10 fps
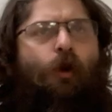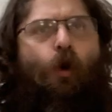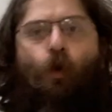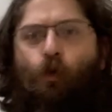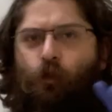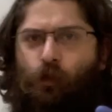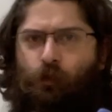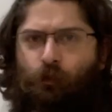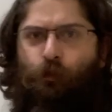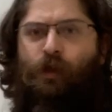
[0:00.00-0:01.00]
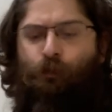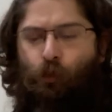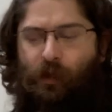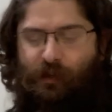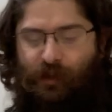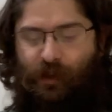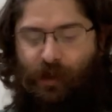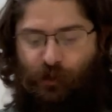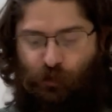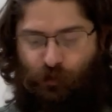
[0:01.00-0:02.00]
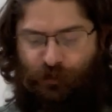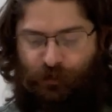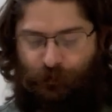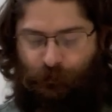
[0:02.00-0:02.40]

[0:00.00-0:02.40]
oval with points at the edges.